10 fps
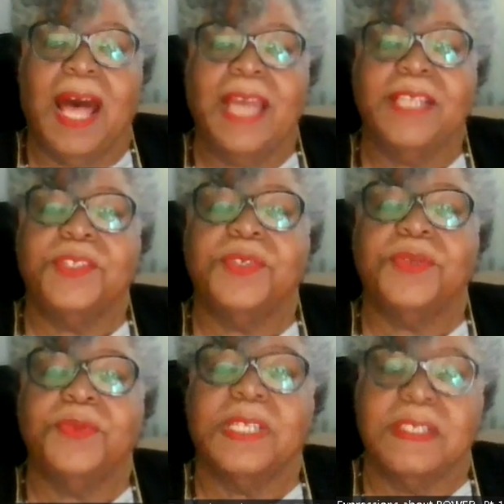I
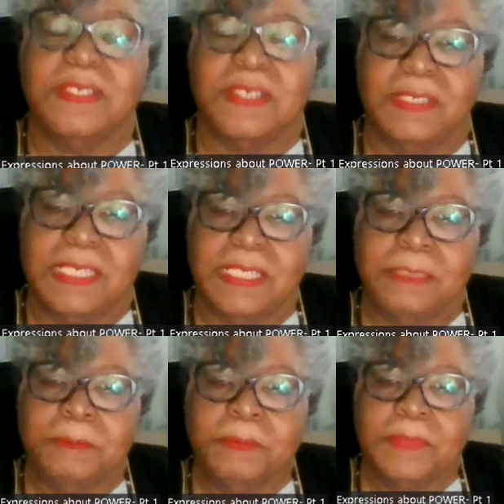do
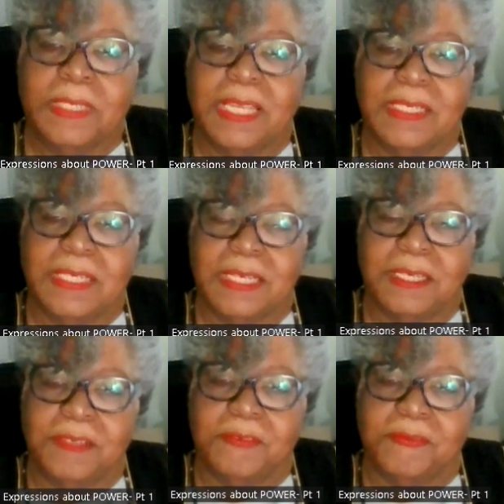consulting,
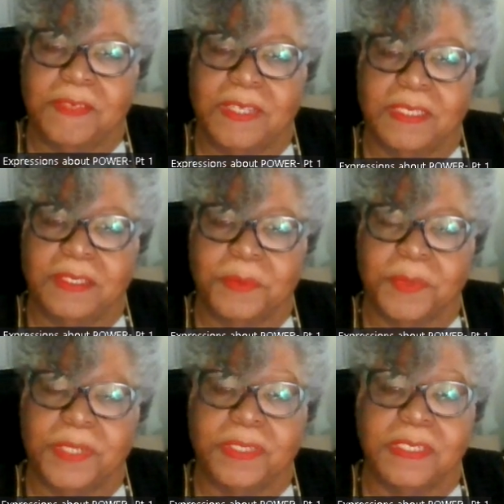executive
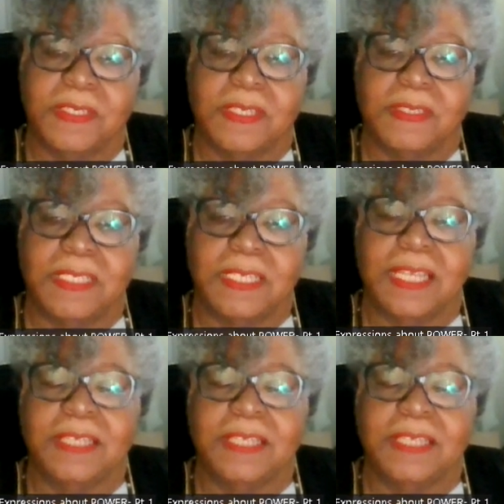career consulting.